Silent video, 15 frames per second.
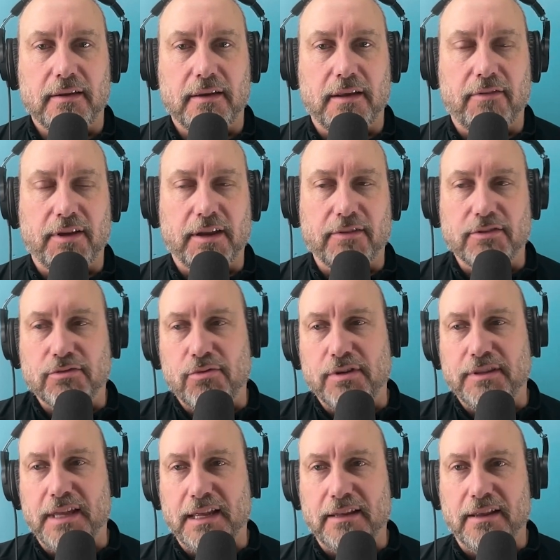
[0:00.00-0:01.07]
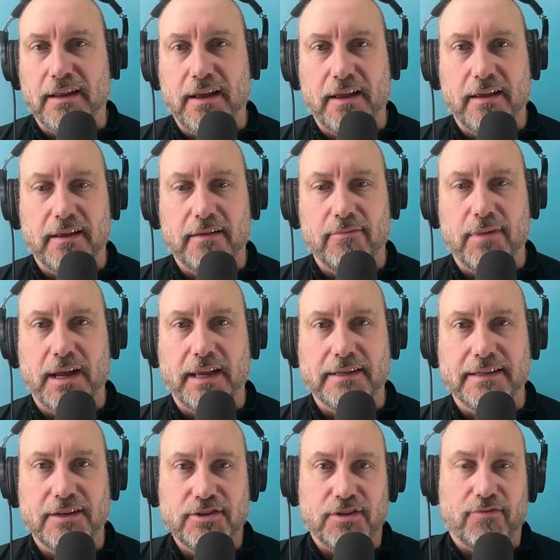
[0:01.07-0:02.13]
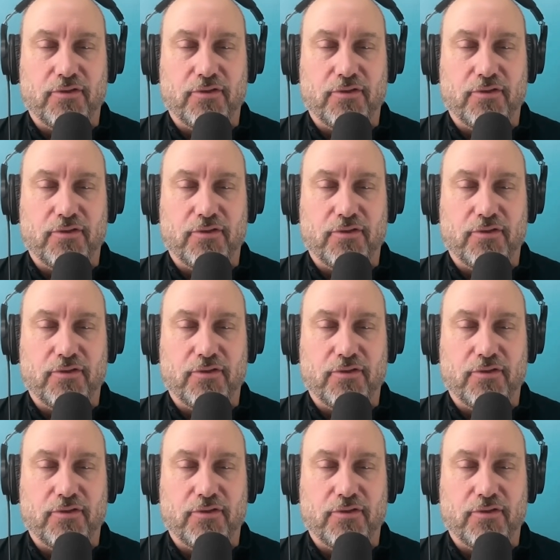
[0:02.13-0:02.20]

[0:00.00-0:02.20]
In fact, there was one thing that my intention